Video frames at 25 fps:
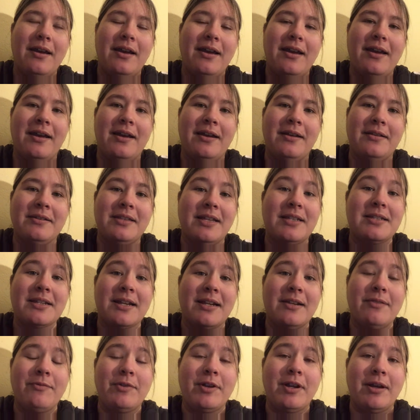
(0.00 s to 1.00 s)
And that's
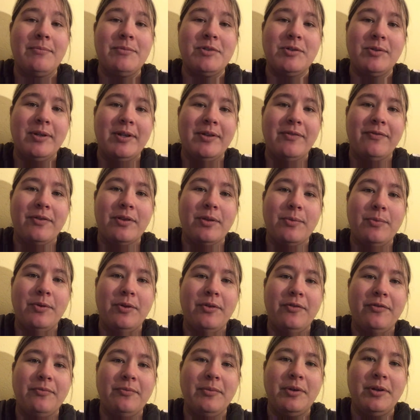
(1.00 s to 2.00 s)
kind of what I'm doing for the
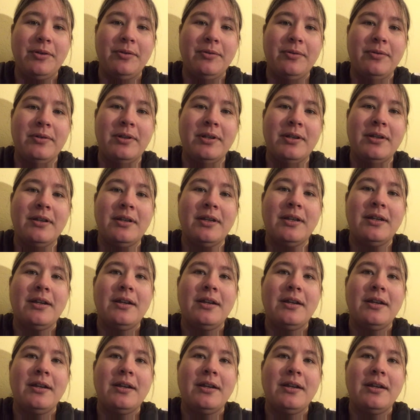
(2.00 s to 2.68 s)
Wolf Moon,